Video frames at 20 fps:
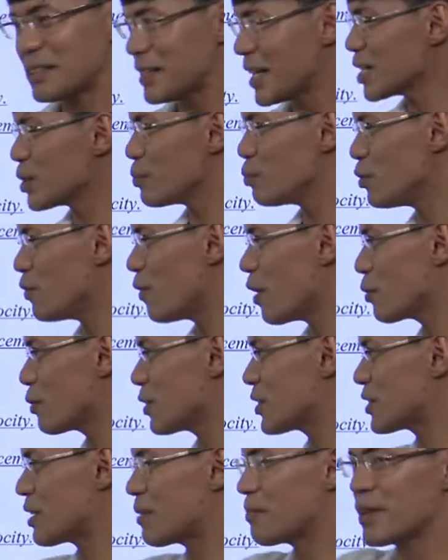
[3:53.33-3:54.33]
Let's move on
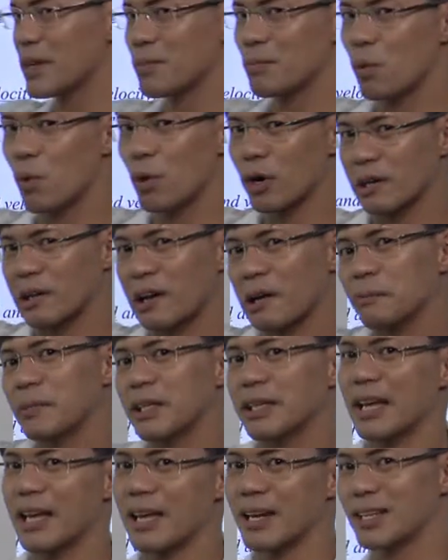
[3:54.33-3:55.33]
with something more
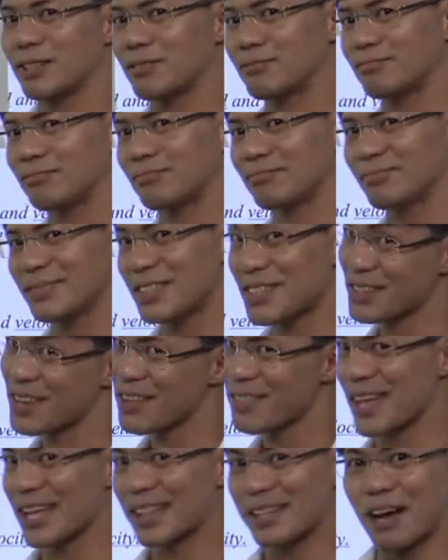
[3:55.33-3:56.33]
complicated. It's
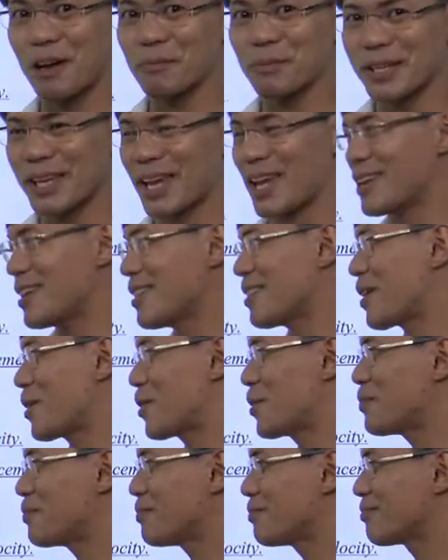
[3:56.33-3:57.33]
not that complicated
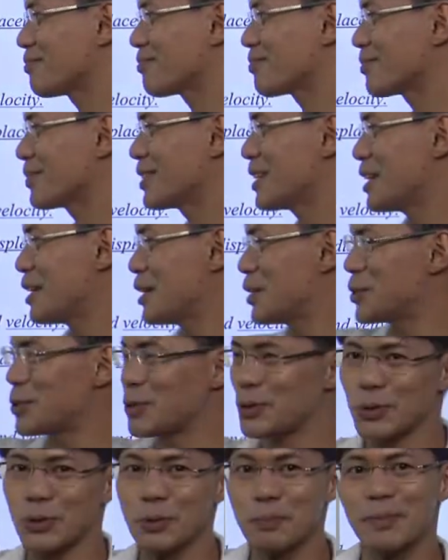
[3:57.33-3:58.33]
though.
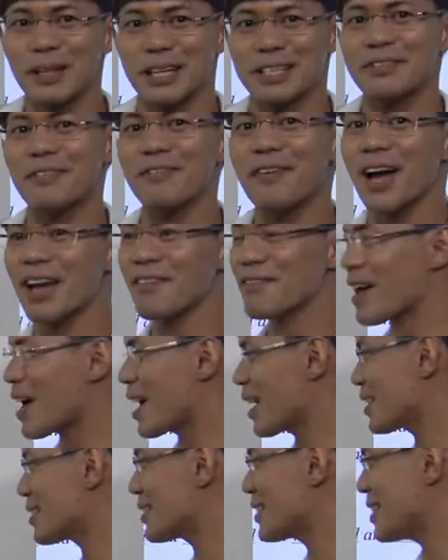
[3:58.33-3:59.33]
2 plus
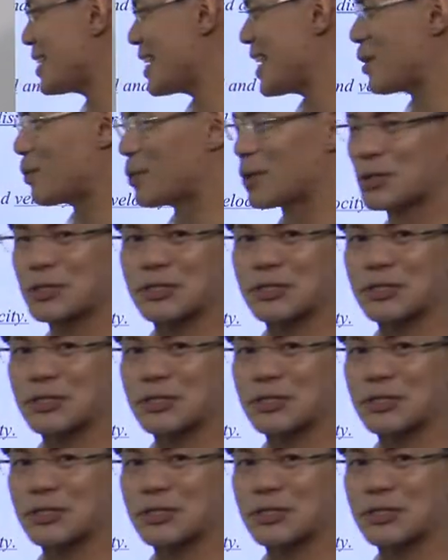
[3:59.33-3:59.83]
5x equals